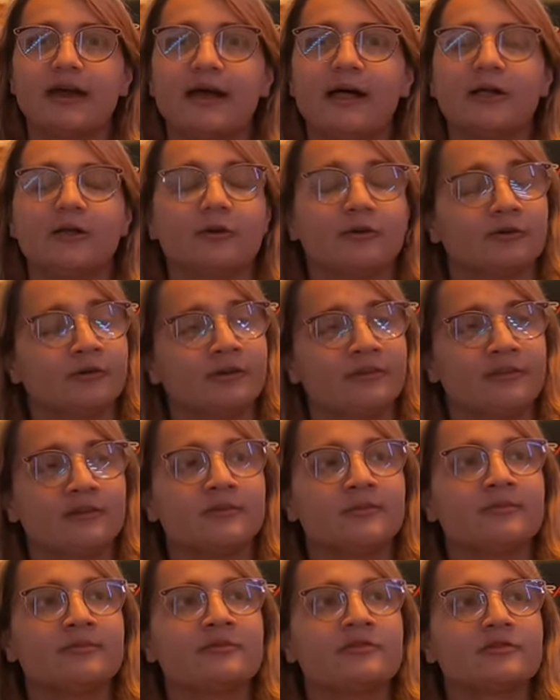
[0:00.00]

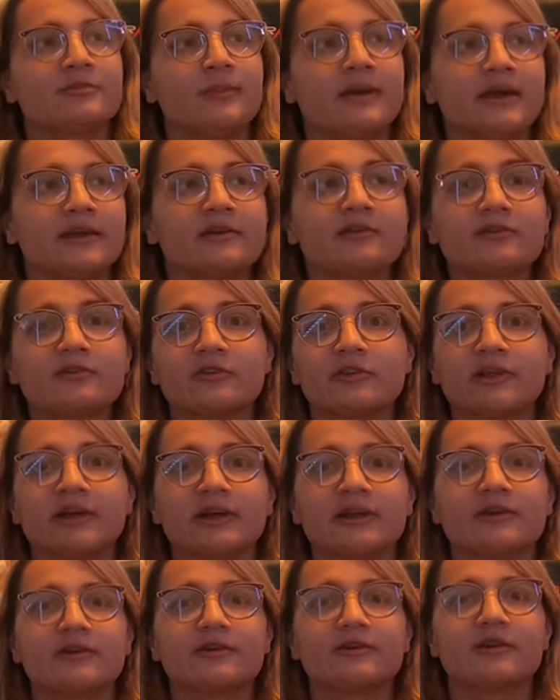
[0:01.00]
algorithms make it so
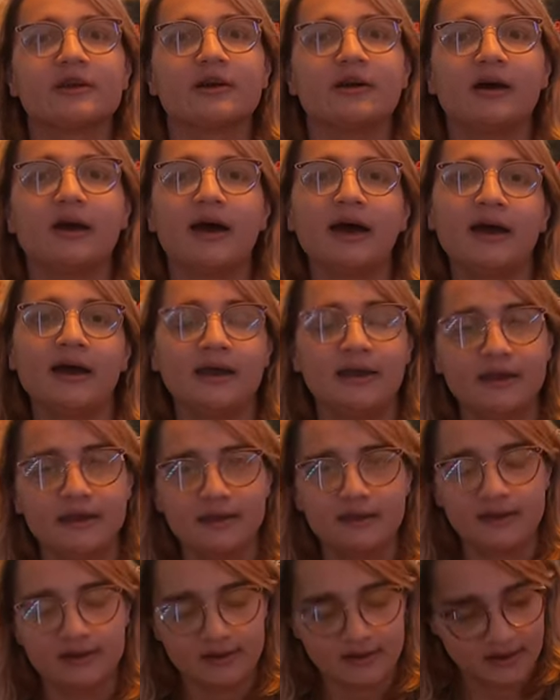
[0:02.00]
that
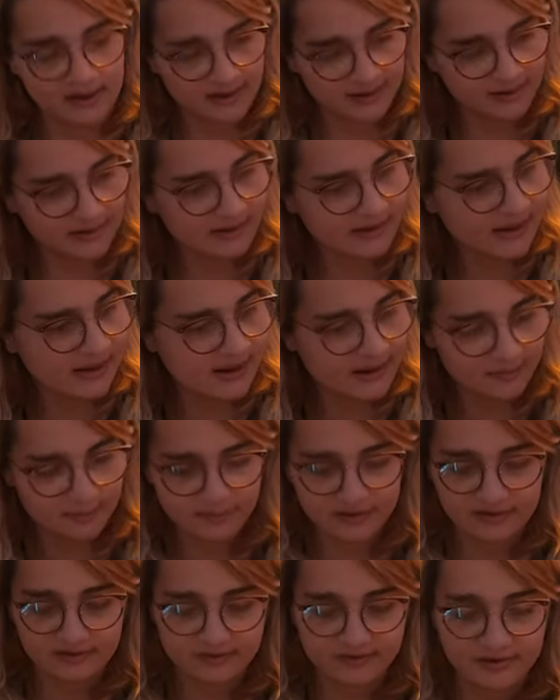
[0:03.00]
I
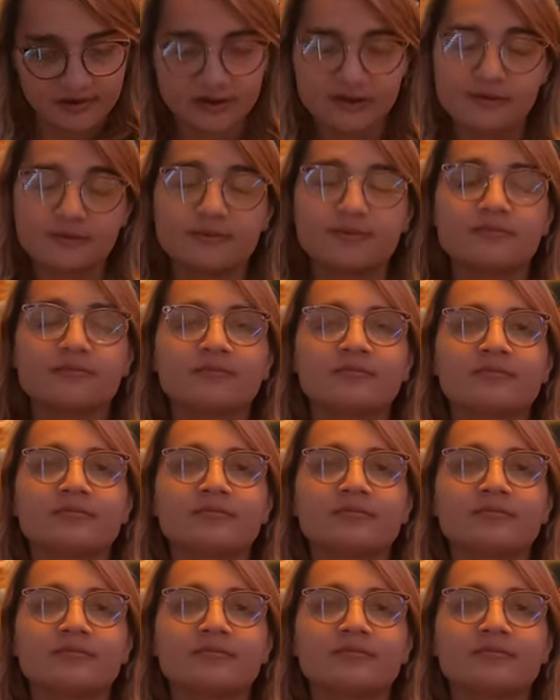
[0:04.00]
can't be seen